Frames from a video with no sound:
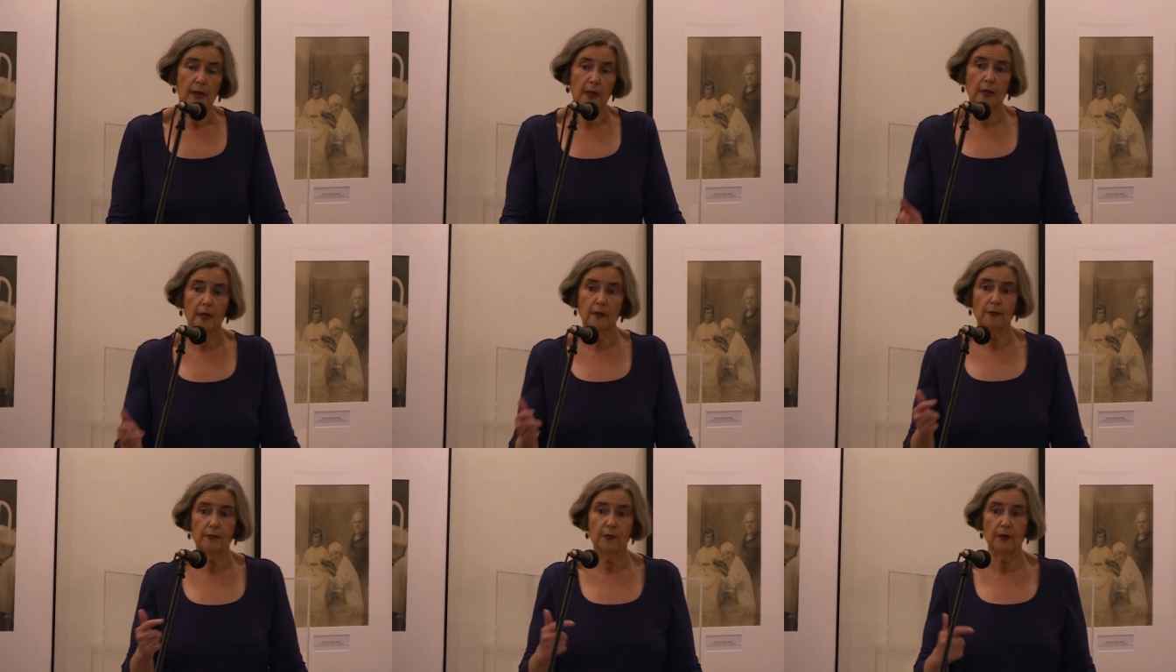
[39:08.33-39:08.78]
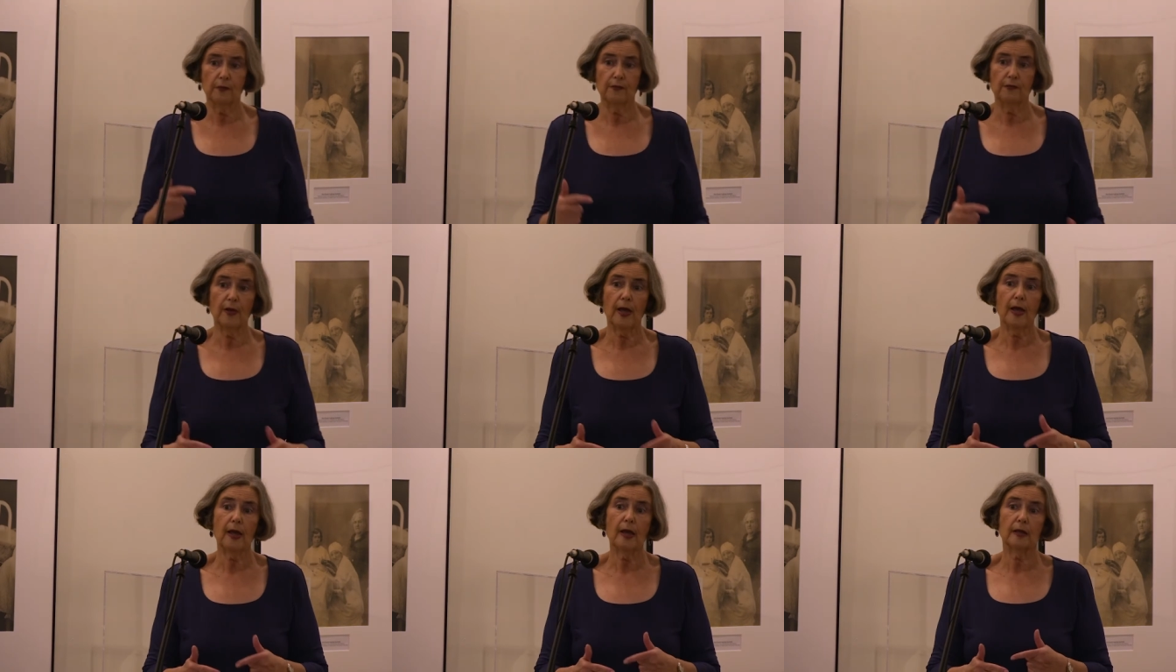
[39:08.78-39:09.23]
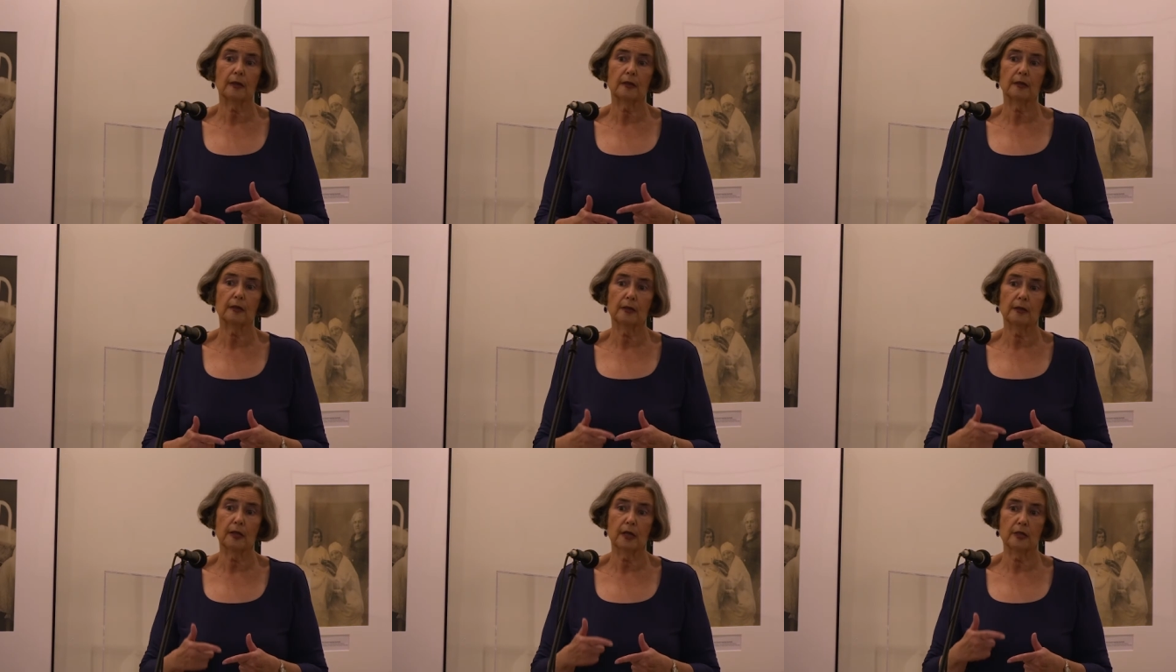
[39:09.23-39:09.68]
if the
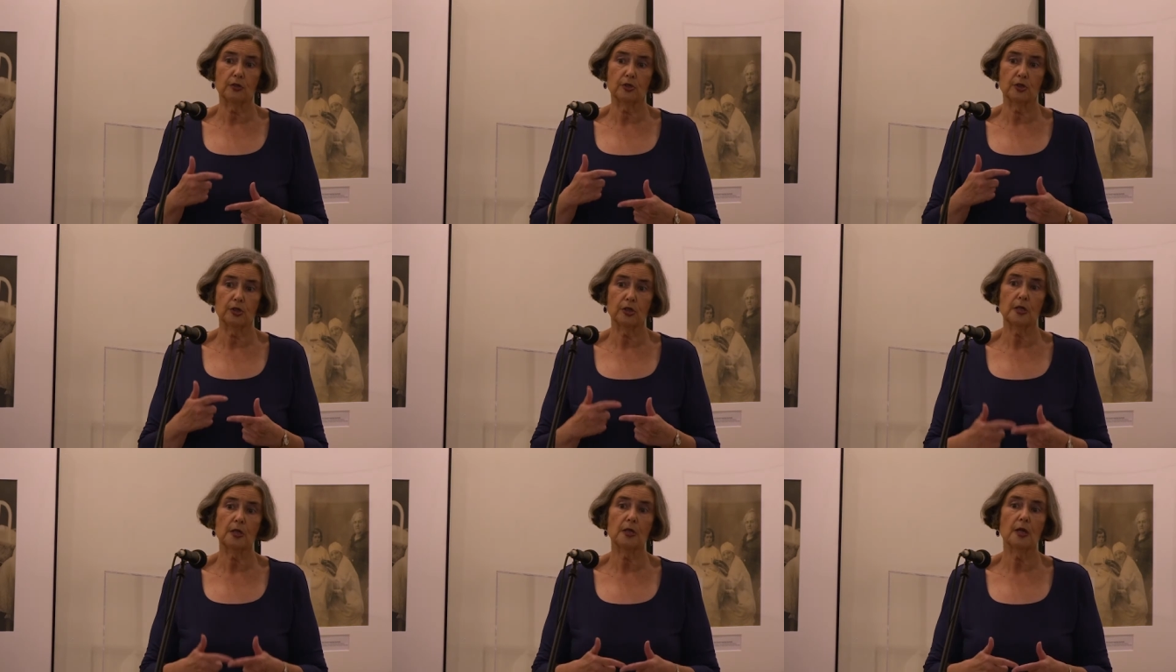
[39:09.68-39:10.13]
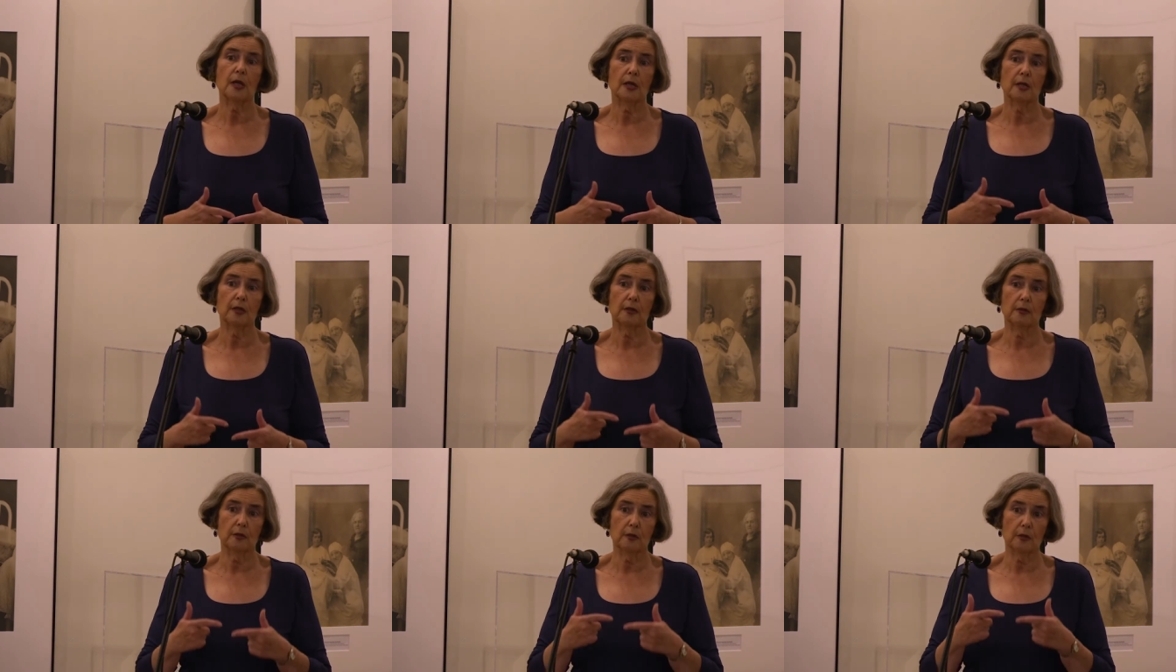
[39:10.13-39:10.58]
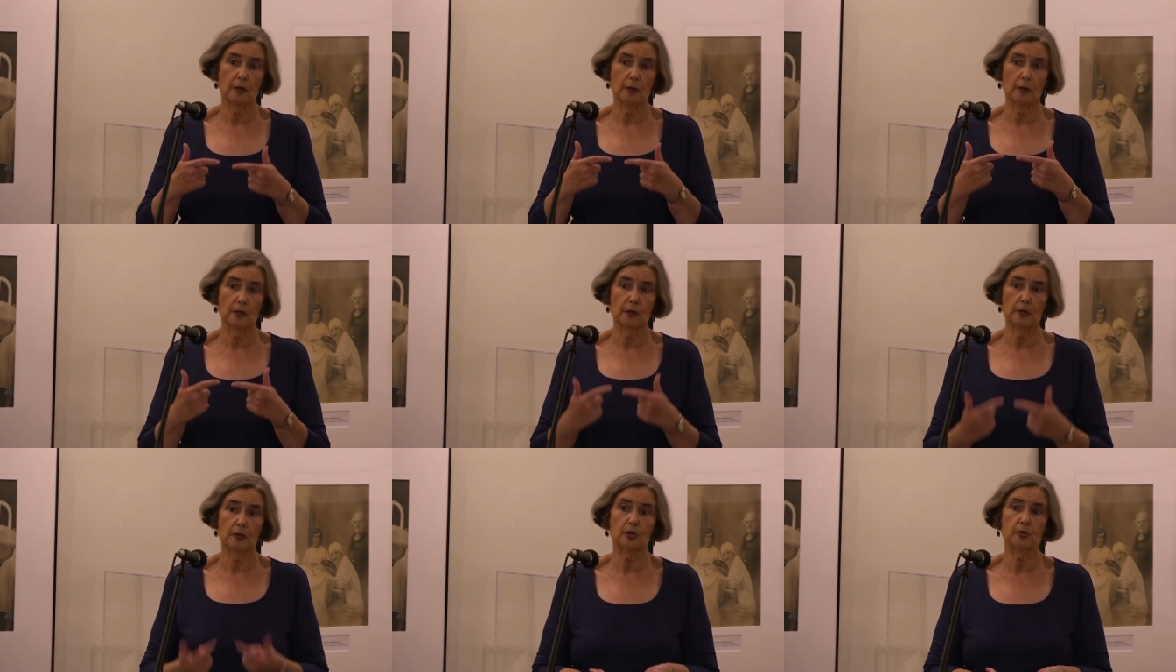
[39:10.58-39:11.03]
fact that she had
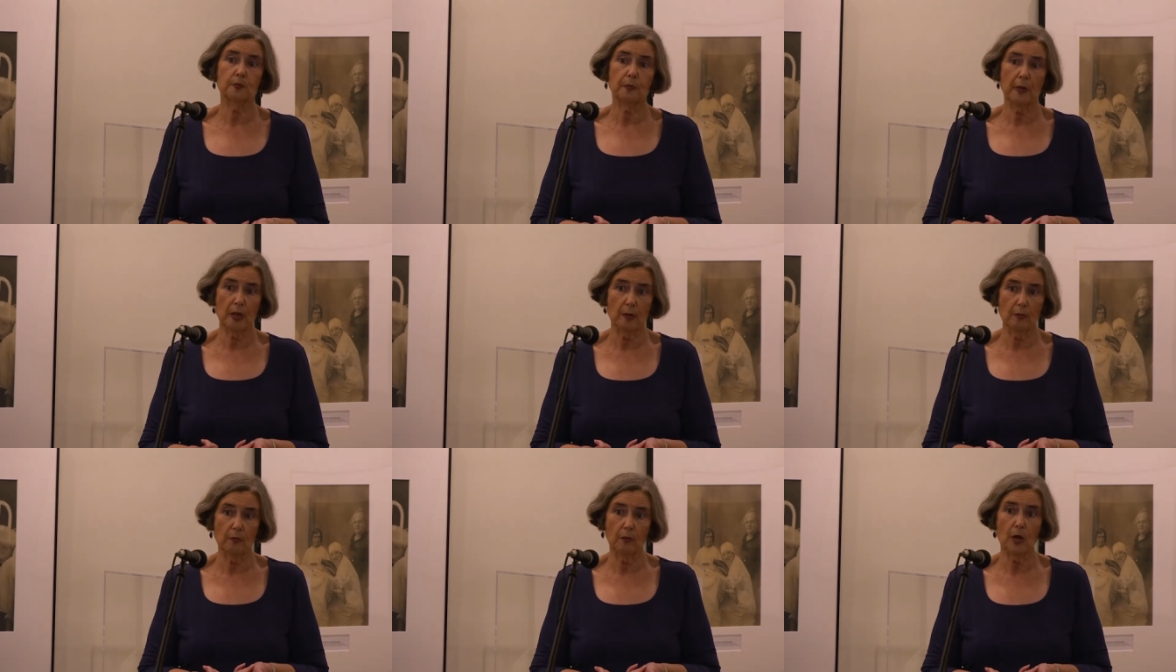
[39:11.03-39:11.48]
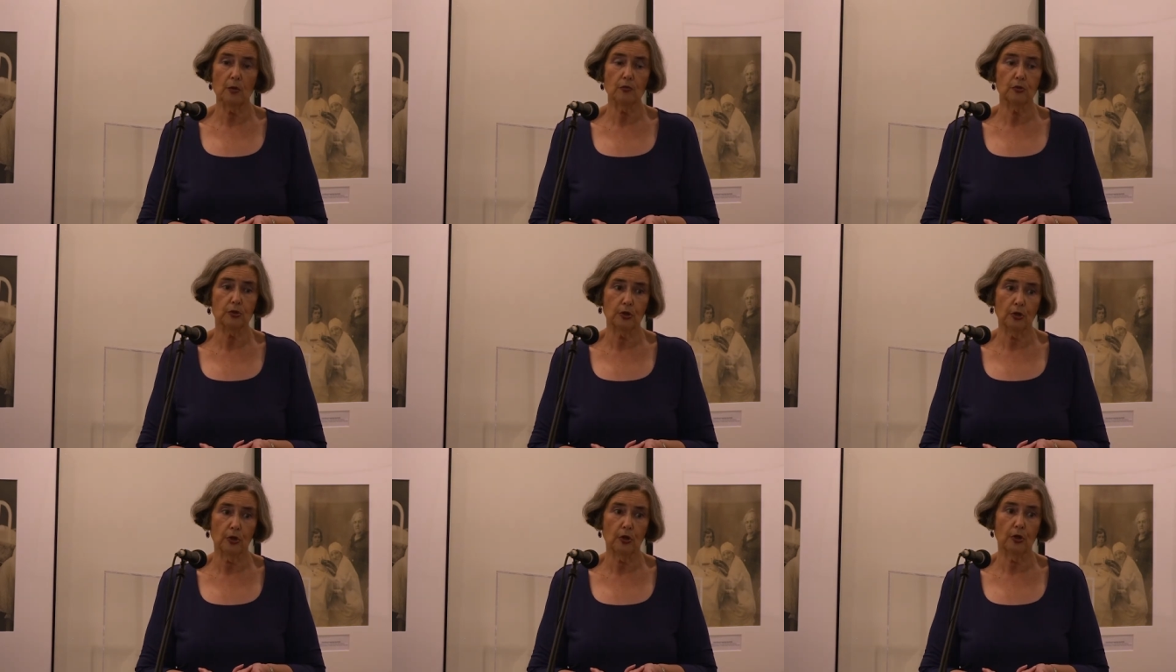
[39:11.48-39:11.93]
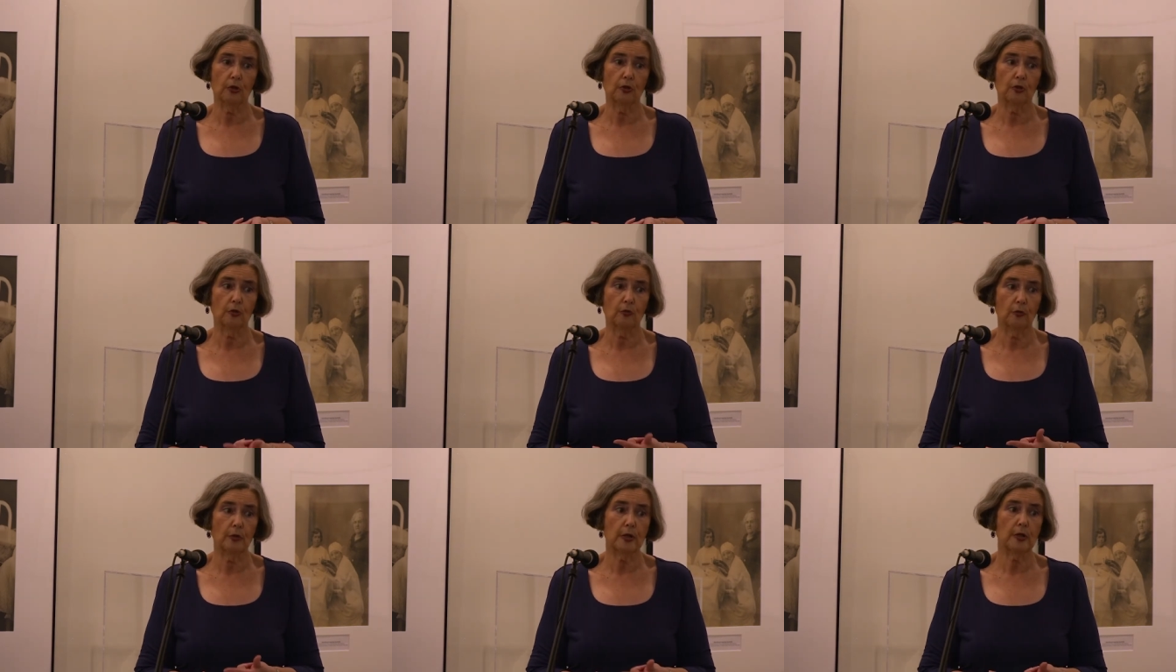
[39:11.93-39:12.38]
spent most of her
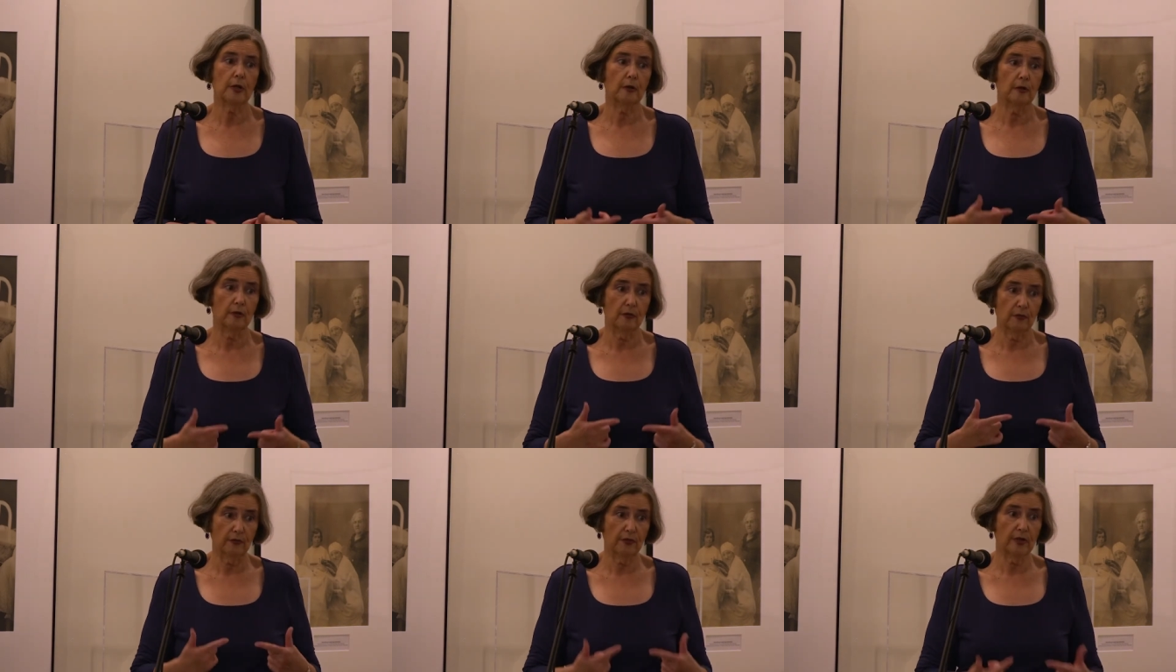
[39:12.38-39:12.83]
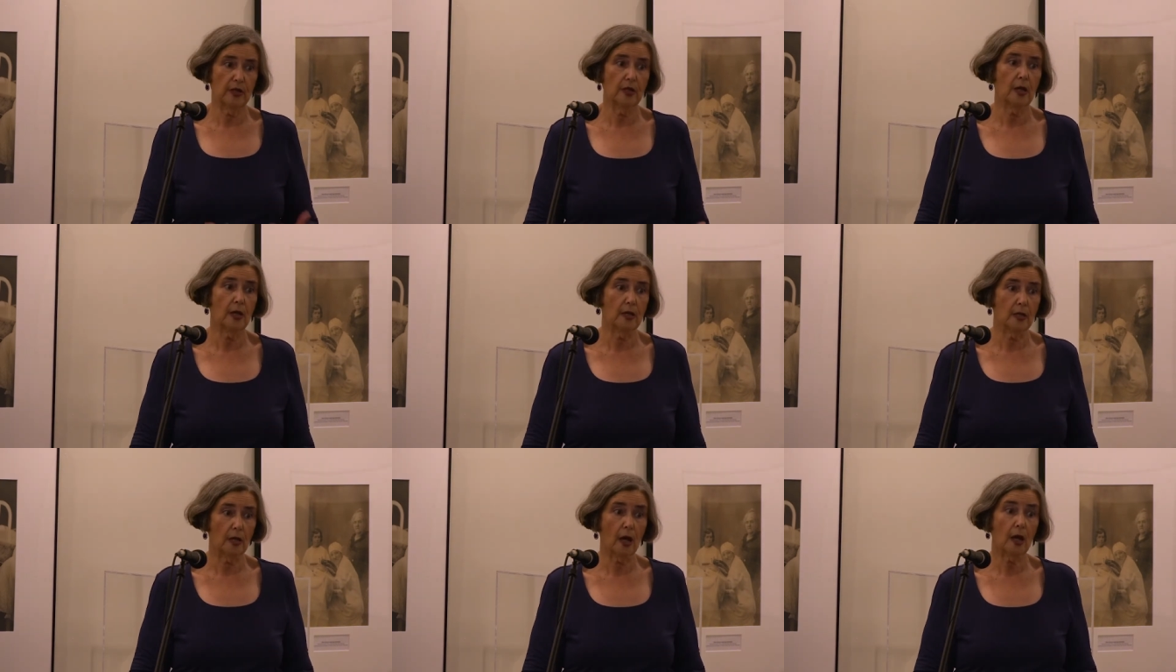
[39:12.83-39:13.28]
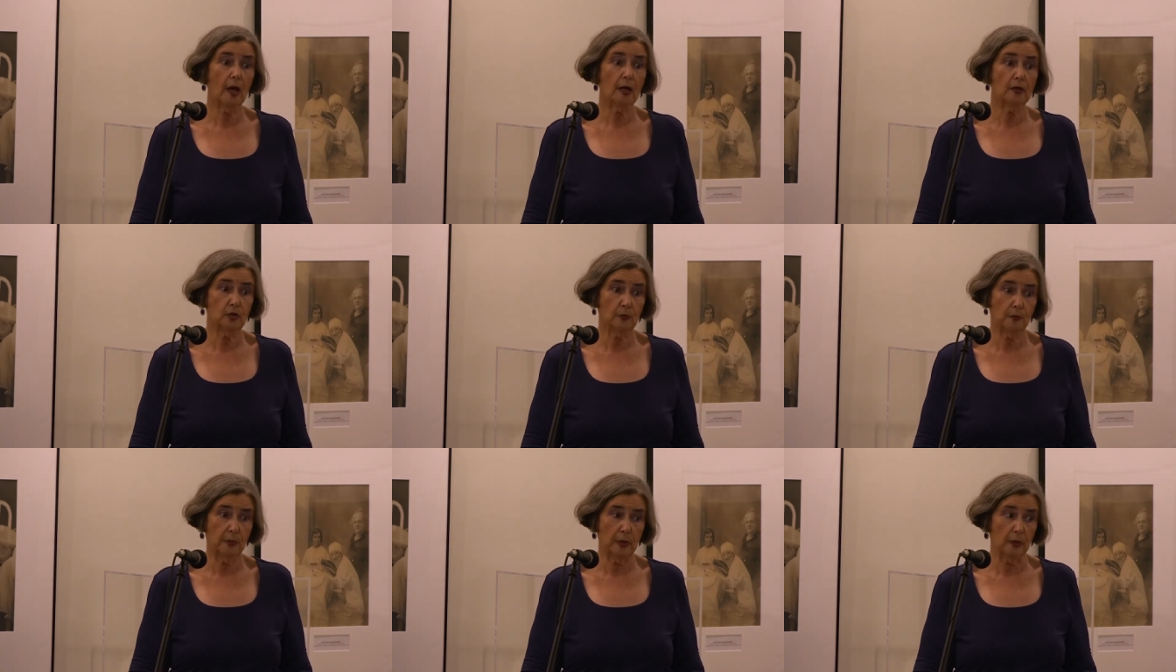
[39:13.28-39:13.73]
career in a VA
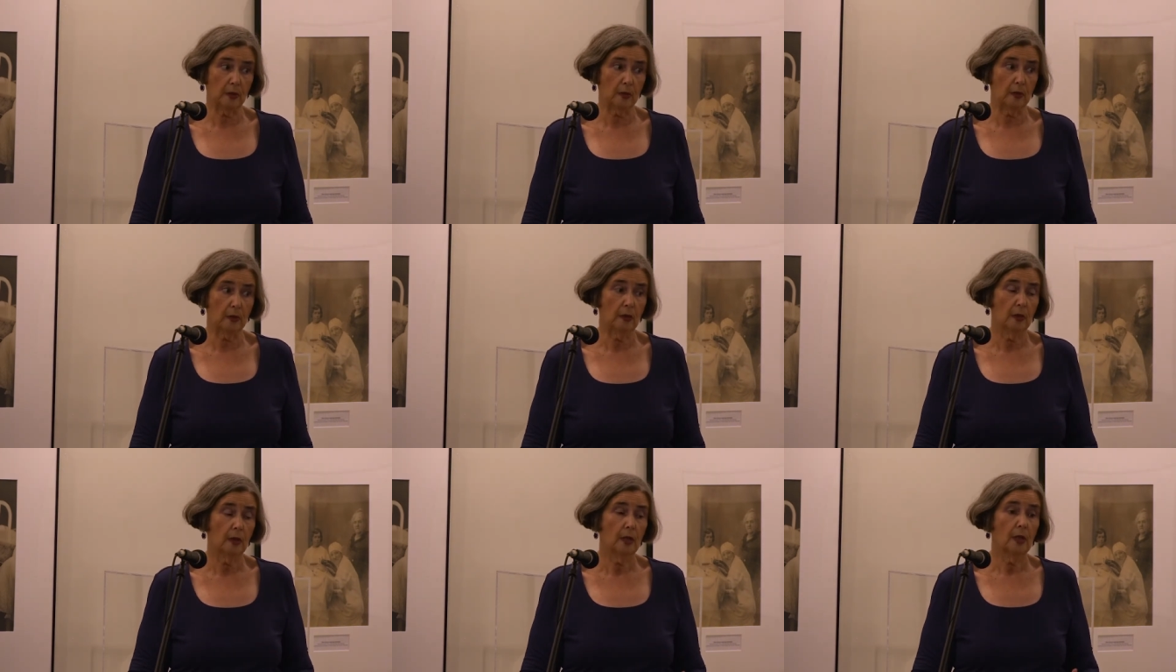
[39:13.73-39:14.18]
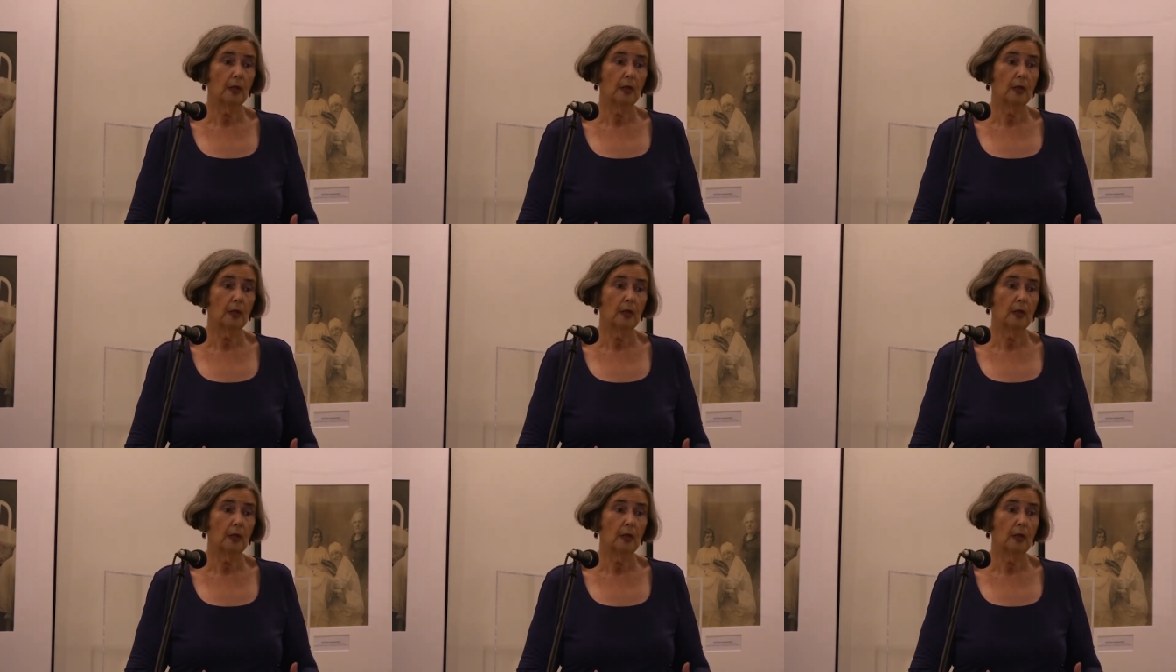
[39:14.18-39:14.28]
hospital